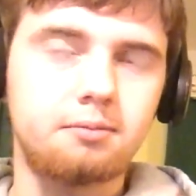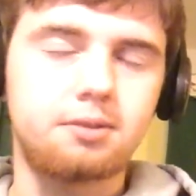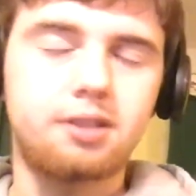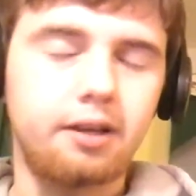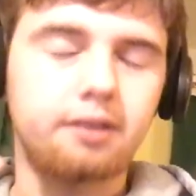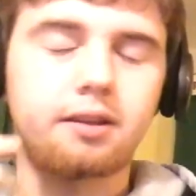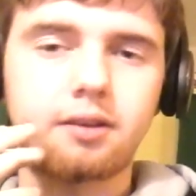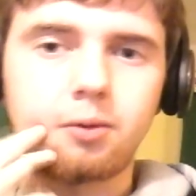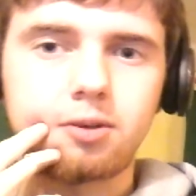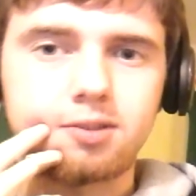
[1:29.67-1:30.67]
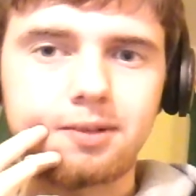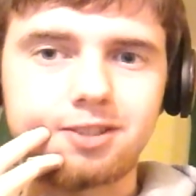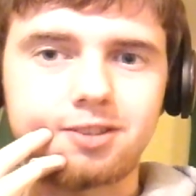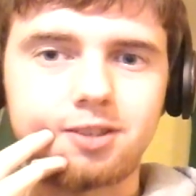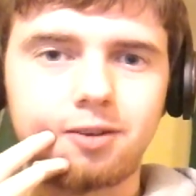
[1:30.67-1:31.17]
saying that they were a
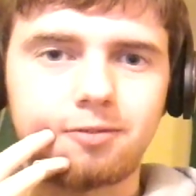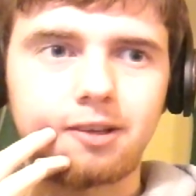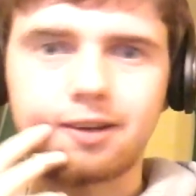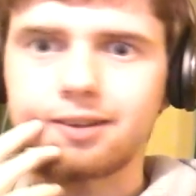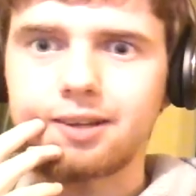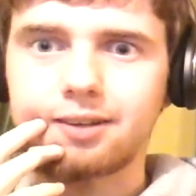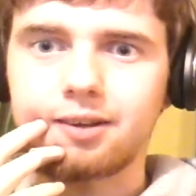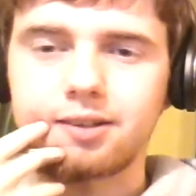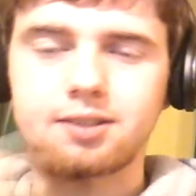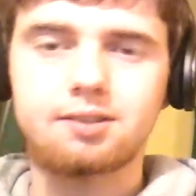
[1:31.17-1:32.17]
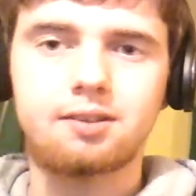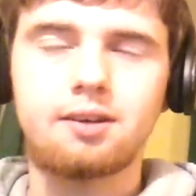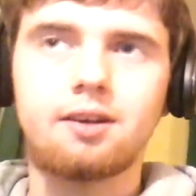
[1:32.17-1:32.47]
special snowflake in that case.